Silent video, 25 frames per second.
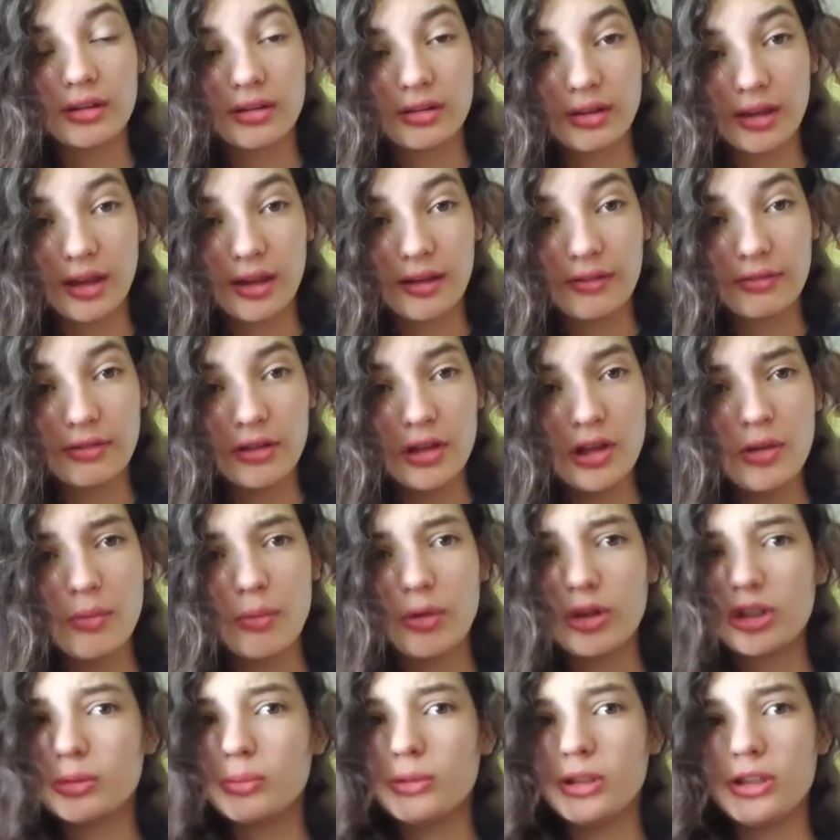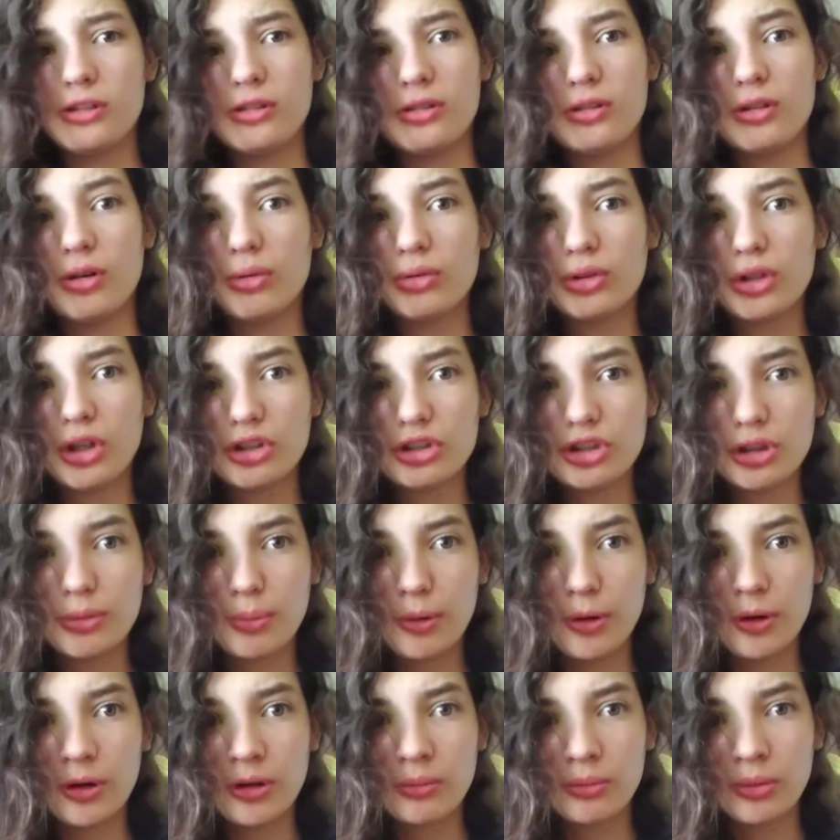safe, which means you don't touch your
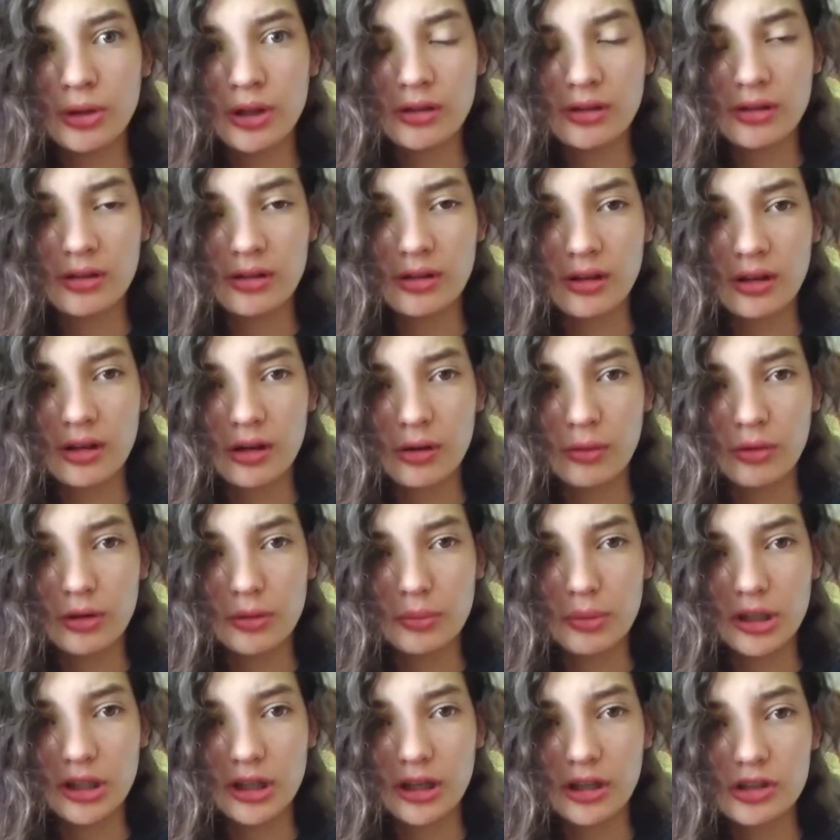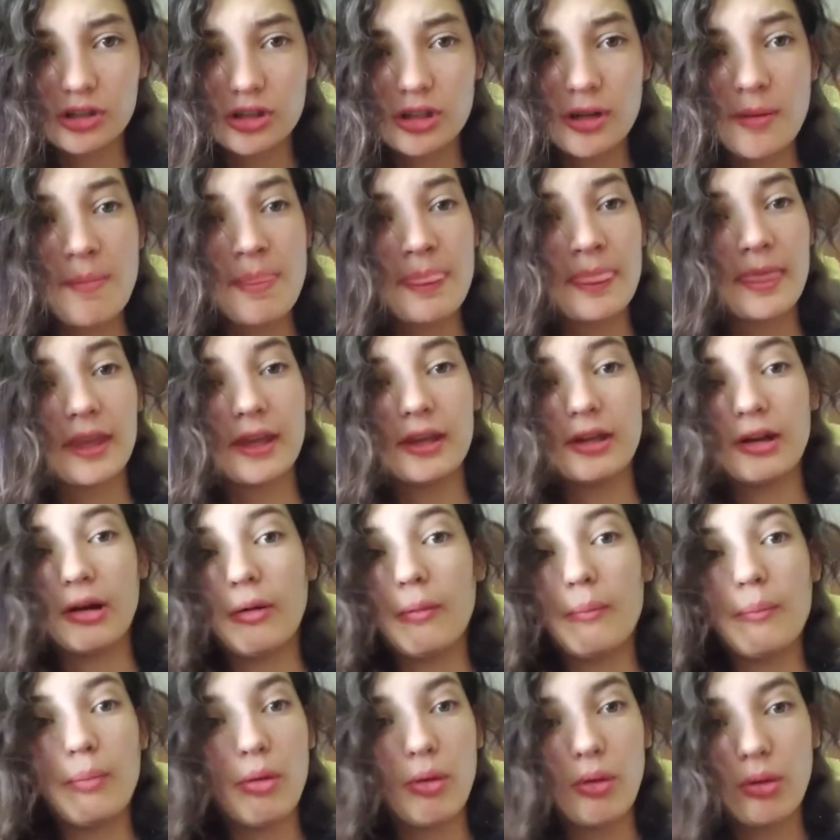bird in places they don't want to be touched. You
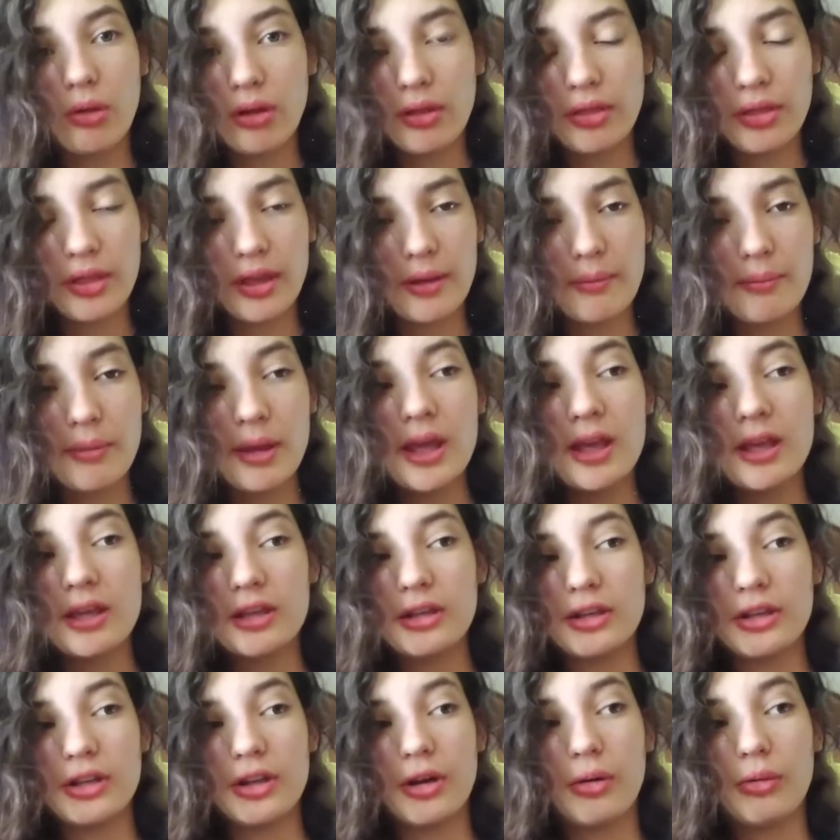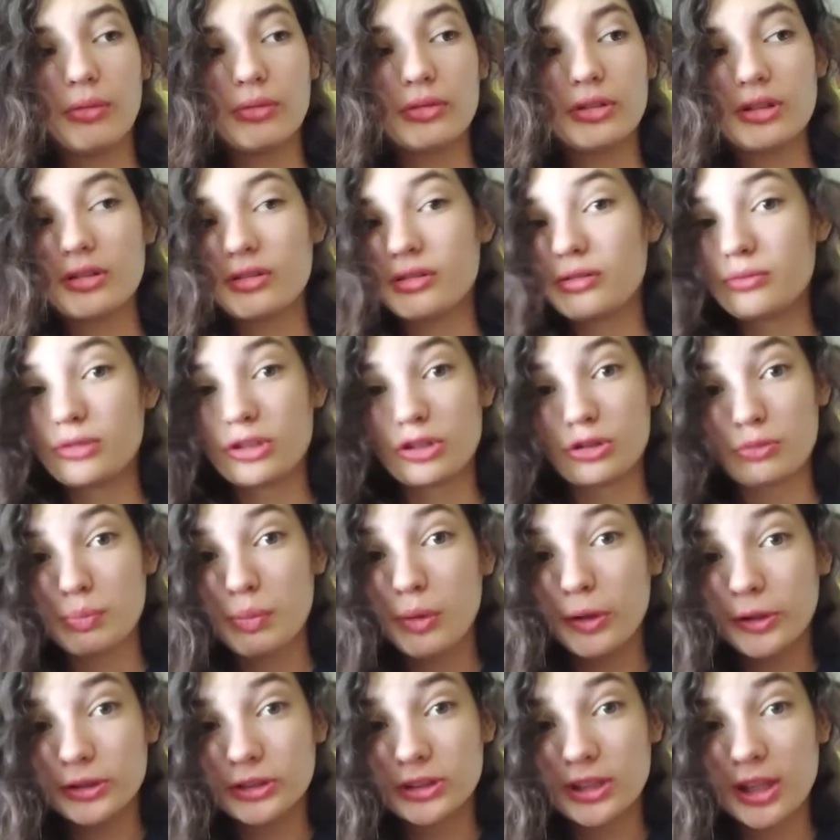don't pull on them, you don't
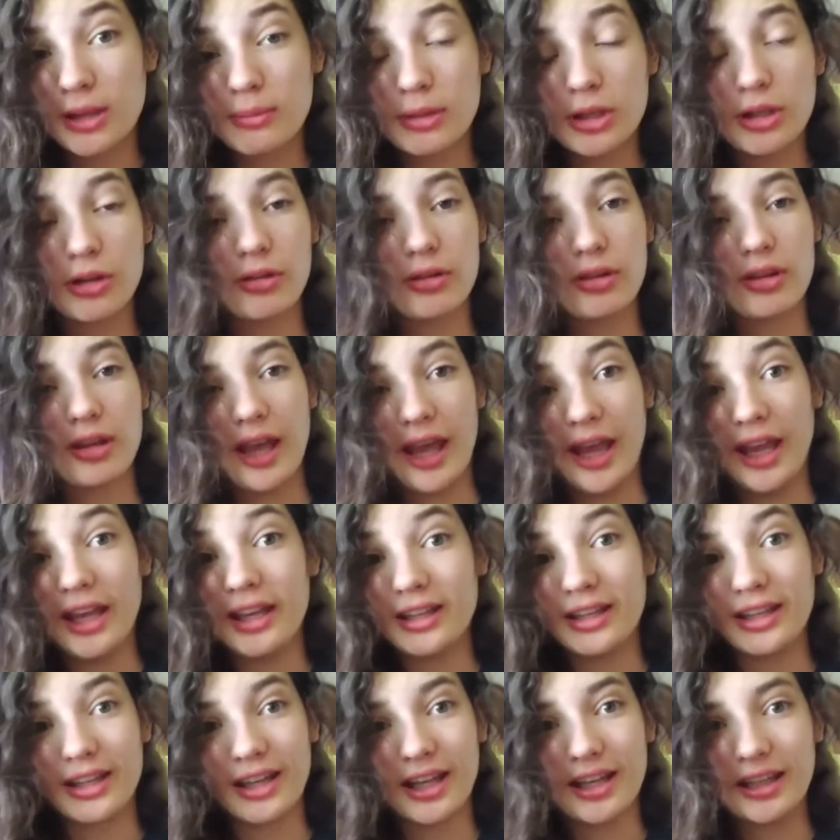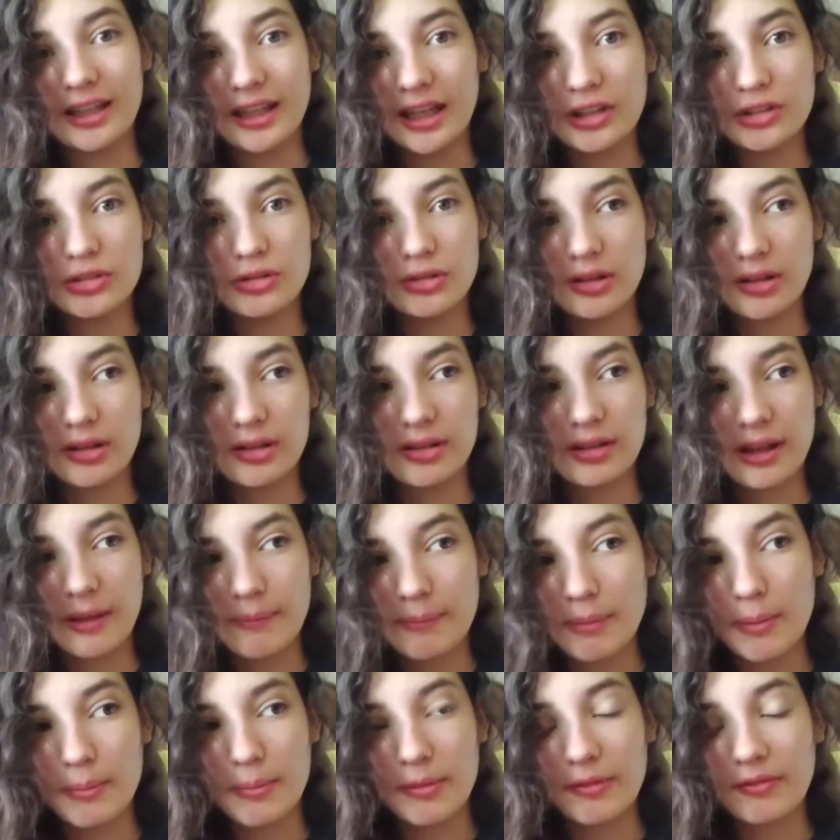push them, you don't say, hey, can I get you to step
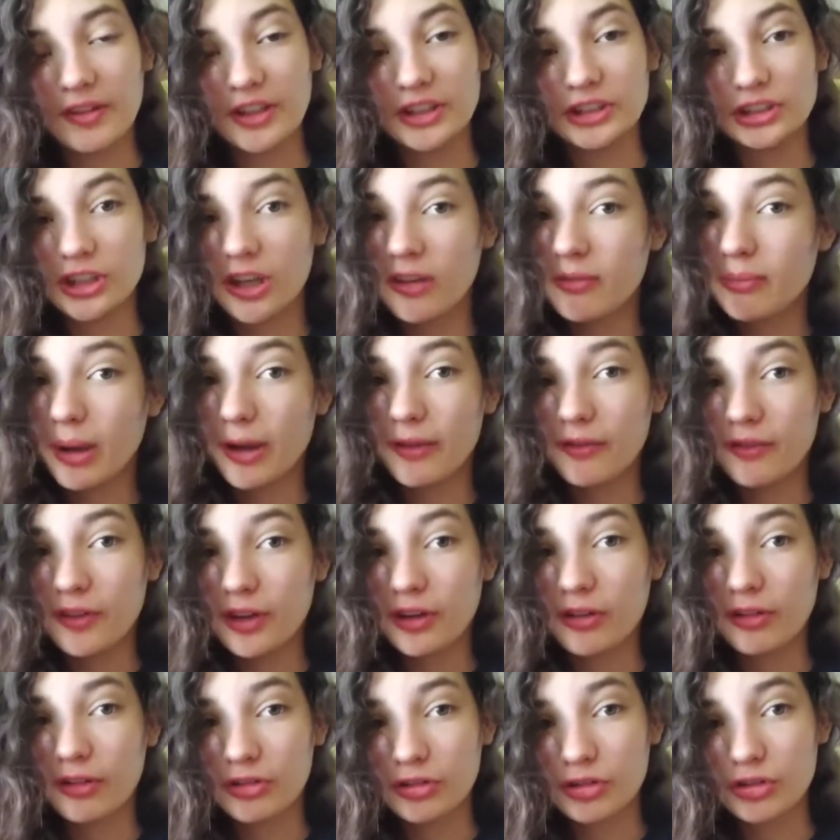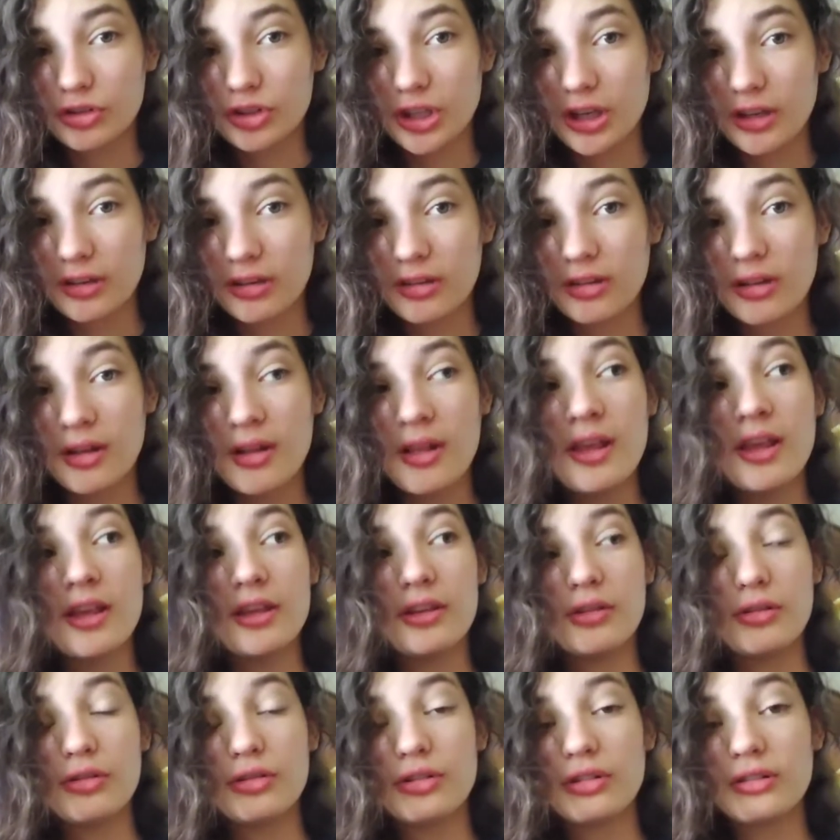up if I shove my finger in your chest?
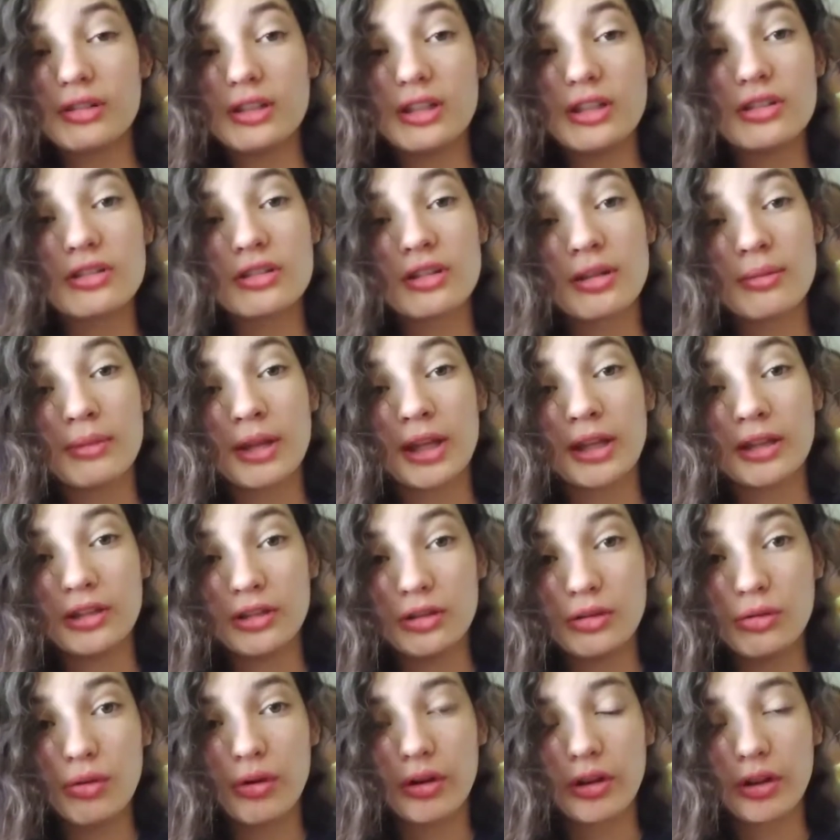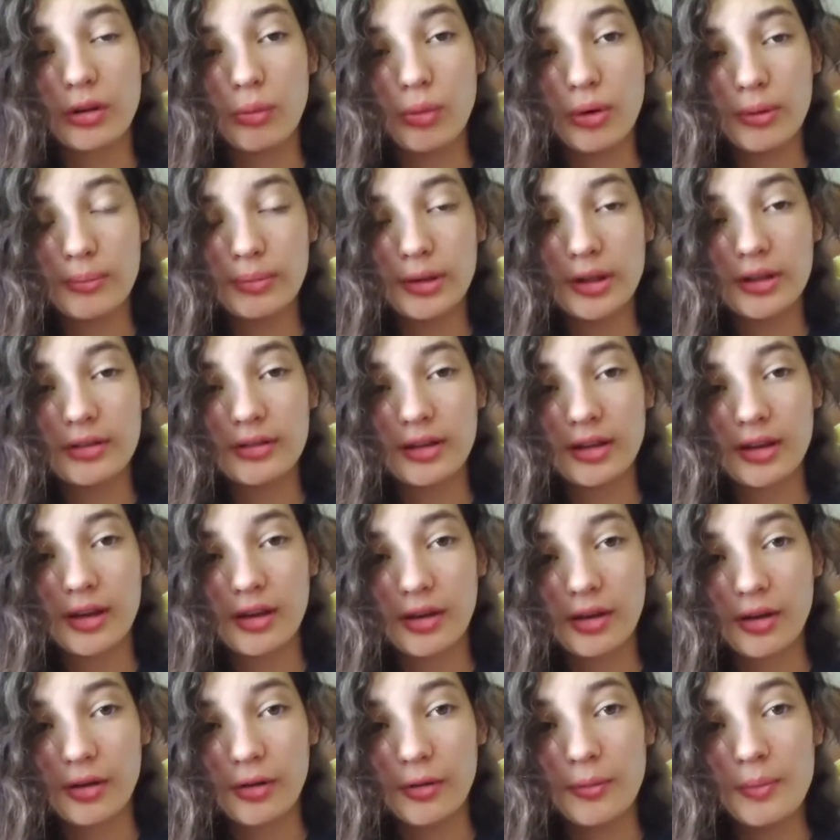You just teach them that you are the one place they can
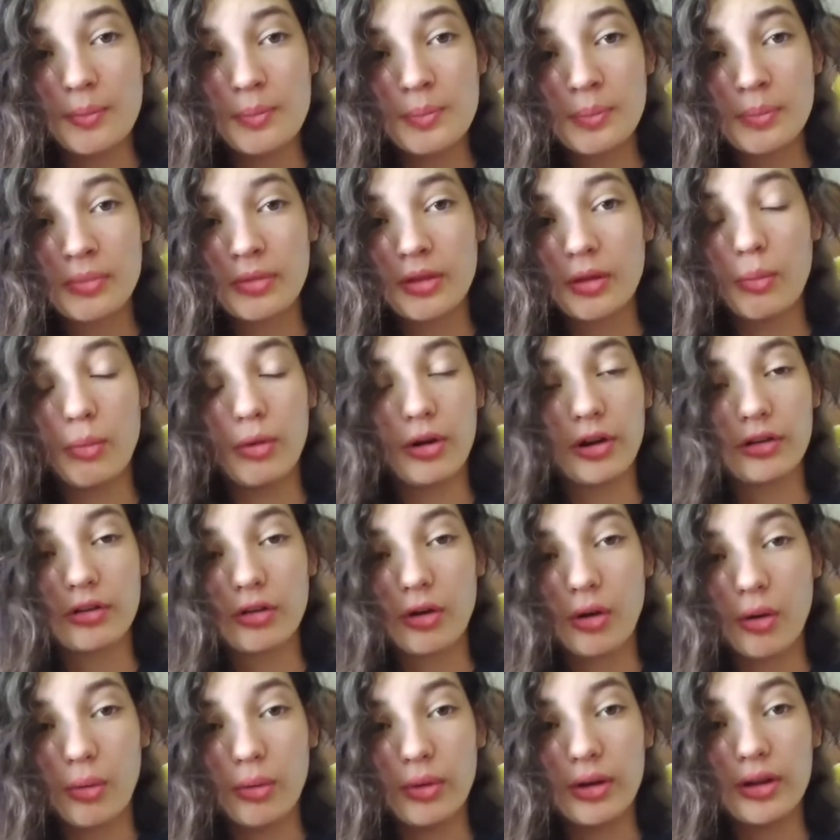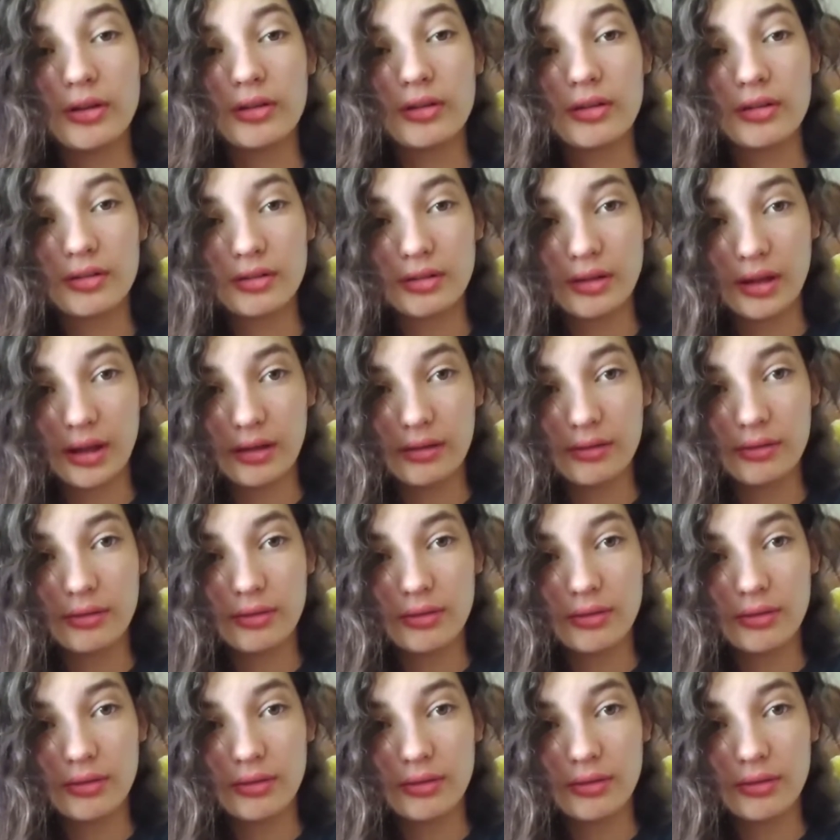go where it's always safe.